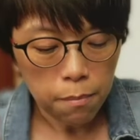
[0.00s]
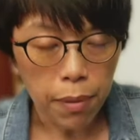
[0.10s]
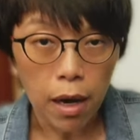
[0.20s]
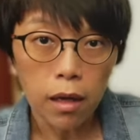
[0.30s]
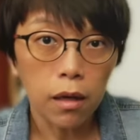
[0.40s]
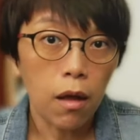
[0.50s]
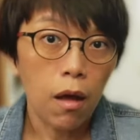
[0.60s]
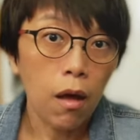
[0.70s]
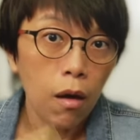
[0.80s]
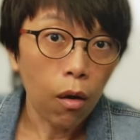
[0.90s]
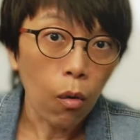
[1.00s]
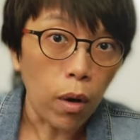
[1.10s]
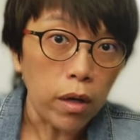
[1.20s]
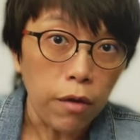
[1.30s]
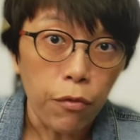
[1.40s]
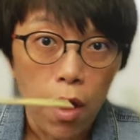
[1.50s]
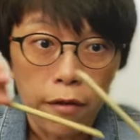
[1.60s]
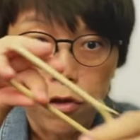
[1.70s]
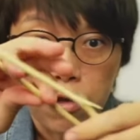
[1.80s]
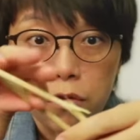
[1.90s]
But what if you
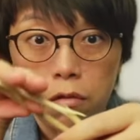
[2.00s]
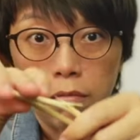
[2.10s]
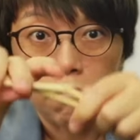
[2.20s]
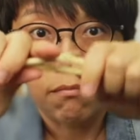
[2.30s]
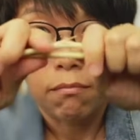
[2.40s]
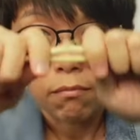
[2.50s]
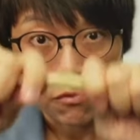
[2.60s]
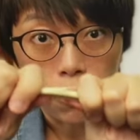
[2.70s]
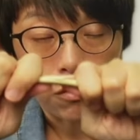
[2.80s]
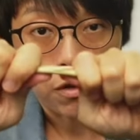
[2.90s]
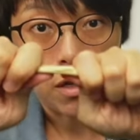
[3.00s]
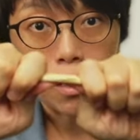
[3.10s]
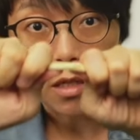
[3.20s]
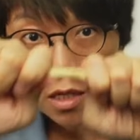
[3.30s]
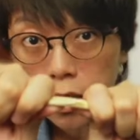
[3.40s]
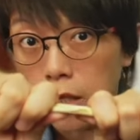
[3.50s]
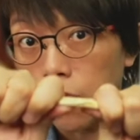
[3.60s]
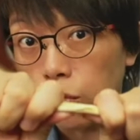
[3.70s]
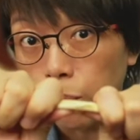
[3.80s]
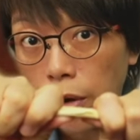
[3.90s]
have two? Do you think it's
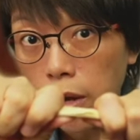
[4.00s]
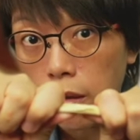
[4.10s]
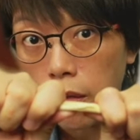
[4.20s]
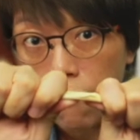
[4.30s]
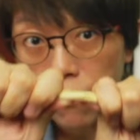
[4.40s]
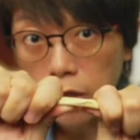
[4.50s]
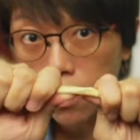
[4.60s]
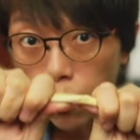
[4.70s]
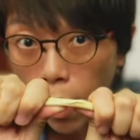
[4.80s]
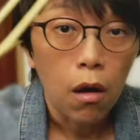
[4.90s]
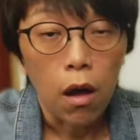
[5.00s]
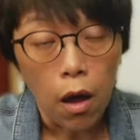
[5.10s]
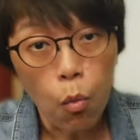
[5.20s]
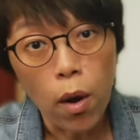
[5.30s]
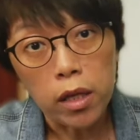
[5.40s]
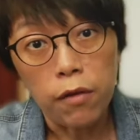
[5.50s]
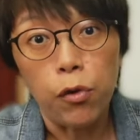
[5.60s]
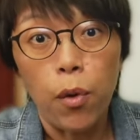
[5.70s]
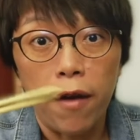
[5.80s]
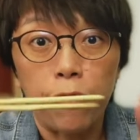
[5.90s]
easier to break than versus 1? And what if
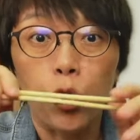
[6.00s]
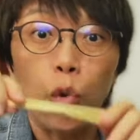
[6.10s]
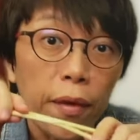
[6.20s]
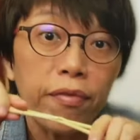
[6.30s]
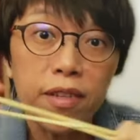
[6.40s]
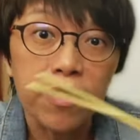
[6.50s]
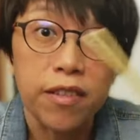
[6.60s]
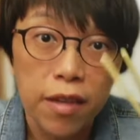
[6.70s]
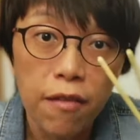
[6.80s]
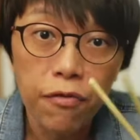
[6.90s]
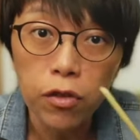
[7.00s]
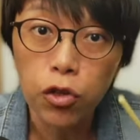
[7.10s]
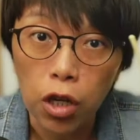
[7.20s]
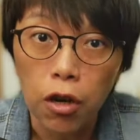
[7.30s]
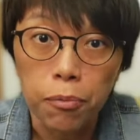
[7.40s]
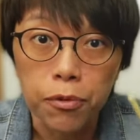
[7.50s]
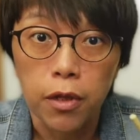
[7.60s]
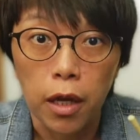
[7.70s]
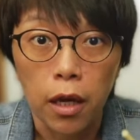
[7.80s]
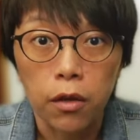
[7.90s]
you have 27
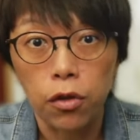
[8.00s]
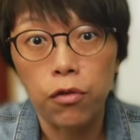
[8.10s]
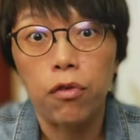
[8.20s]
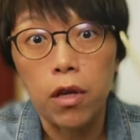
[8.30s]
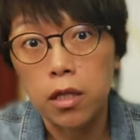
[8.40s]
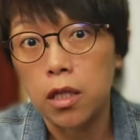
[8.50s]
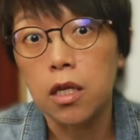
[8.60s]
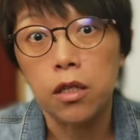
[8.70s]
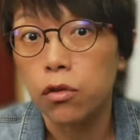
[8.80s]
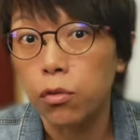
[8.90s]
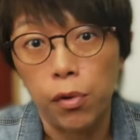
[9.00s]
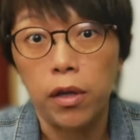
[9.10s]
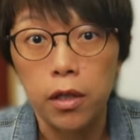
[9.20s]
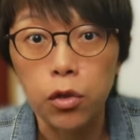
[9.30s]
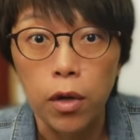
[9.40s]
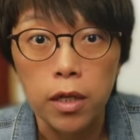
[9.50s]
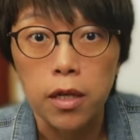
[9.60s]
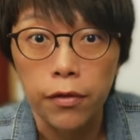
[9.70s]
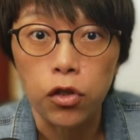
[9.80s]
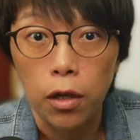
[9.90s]
chopstick? Do you think it's easy to break this
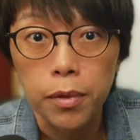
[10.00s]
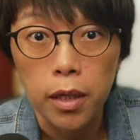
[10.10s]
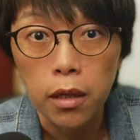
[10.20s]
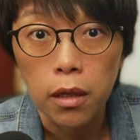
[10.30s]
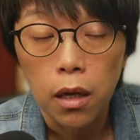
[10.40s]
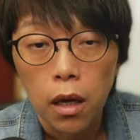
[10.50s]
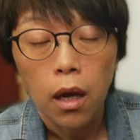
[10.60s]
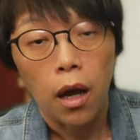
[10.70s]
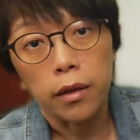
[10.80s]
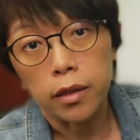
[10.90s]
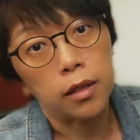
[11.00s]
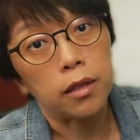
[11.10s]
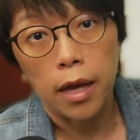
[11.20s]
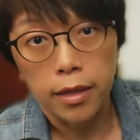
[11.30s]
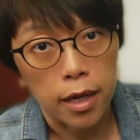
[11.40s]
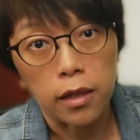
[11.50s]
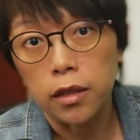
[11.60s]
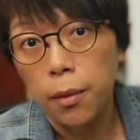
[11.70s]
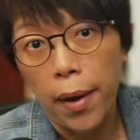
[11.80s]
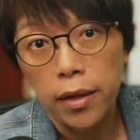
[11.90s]
27 chopstick? And this is exactly
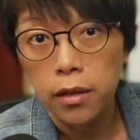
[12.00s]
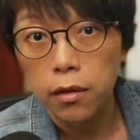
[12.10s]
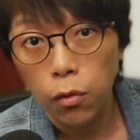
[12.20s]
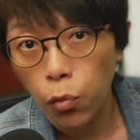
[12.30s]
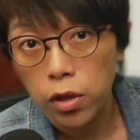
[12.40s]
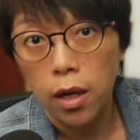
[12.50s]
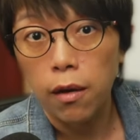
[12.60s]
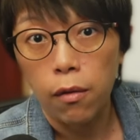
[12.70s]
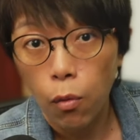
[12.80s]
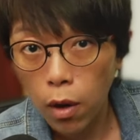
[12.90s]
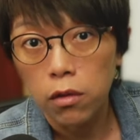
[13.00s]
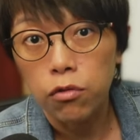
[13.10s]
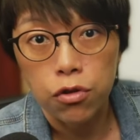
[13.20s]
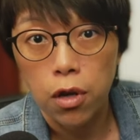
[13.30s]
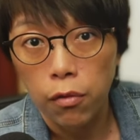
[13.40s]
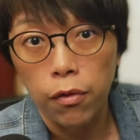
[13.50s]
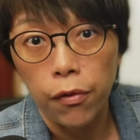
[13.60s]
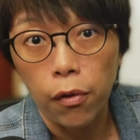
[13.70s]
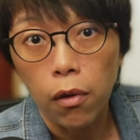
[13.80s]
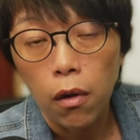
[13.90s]
the pattern which I want to share with
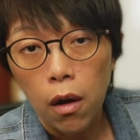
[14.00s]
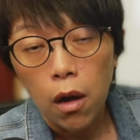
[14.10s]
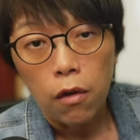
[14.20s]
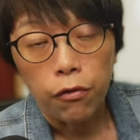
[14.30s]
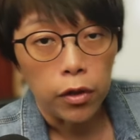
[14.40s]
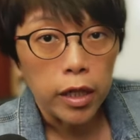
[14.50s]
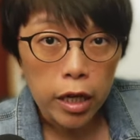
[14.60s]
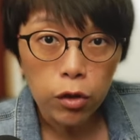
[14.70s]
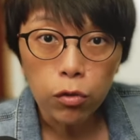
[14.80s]
you. For Nikkei